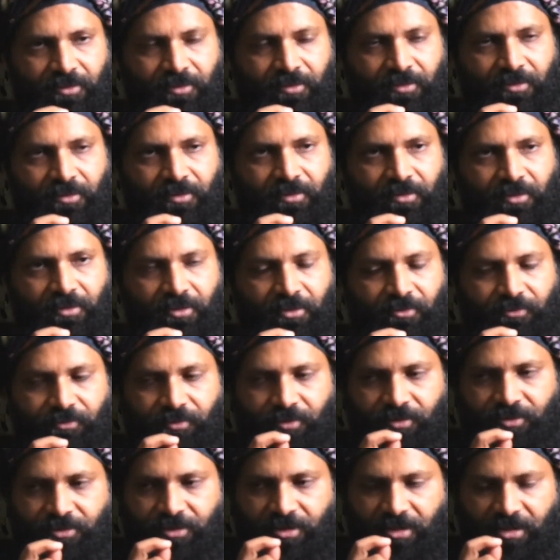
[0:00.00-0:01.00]
of our
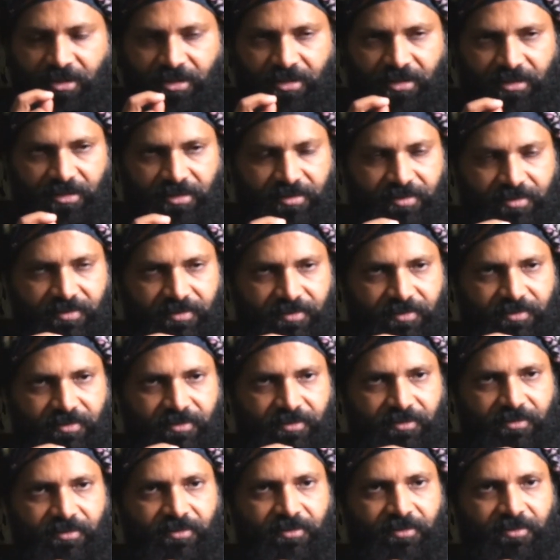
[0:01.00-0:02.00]
young girls,
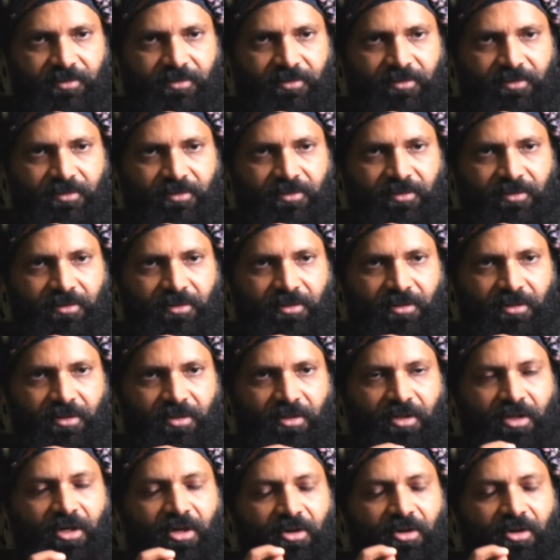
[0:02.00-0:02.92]
how